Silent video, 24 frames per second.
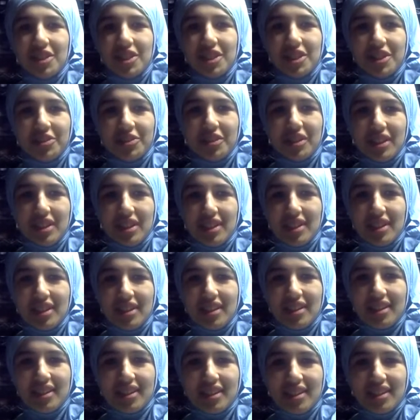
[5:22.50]
or you know what?
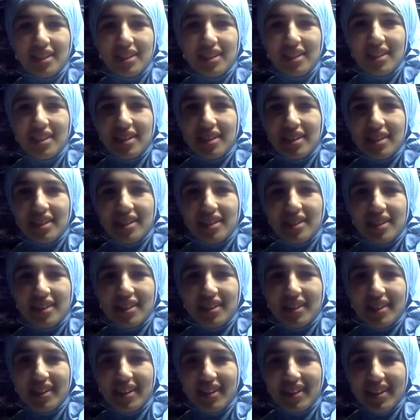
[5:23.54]

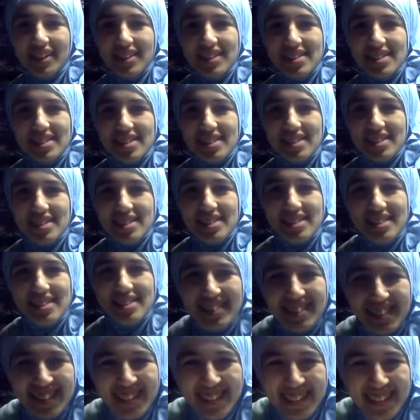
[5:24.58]
I guess
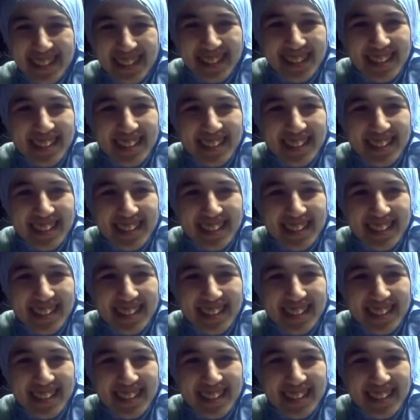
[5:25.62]
okay,